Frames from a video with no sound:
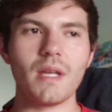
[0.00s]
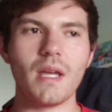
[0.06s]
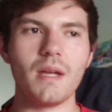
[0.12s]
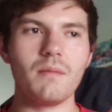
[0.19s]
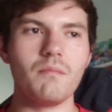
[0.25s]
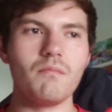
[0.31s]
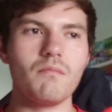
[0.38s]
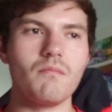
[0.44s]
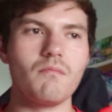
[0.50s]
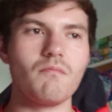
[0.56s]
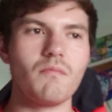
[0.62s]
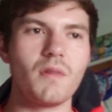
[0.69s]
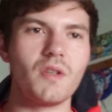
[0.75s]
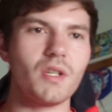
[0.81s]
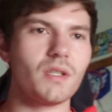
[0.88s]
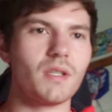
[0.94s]
and
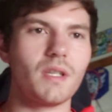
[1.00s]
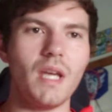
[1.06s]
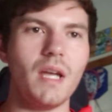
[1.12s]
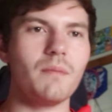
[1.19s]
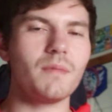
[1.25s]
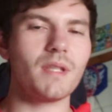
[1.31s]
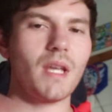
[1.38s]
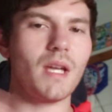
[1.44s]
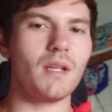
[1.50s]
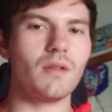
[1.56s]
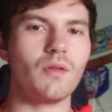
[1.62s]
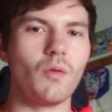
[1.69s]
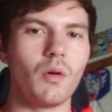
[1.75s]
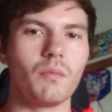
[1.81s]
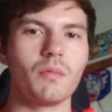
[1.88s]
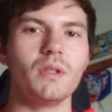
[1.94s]
just games that
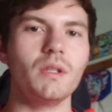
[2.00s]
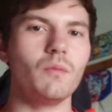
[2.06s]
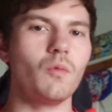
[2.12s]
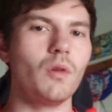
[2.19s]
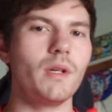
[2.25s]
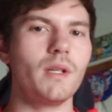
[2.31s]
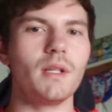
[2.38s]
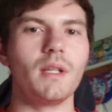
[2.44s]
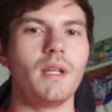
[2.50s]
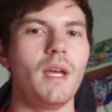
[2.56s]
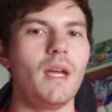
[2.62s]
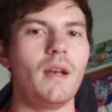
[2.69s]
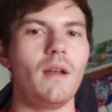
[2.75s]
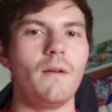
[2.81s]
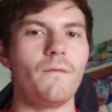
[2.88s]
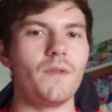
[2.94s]
normally wouldn't
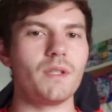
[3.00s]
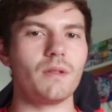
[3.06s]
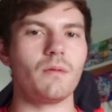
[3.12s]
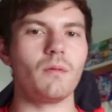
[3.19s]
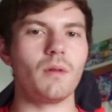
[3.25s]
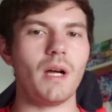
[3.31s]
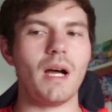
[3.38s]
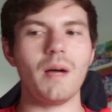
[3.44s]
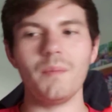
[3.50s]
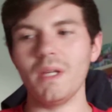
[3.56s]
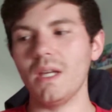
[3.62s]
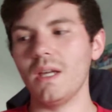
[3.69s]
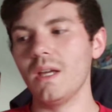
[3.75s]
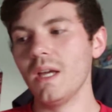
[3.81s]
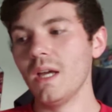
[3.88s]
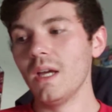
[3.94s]
get a physical copy.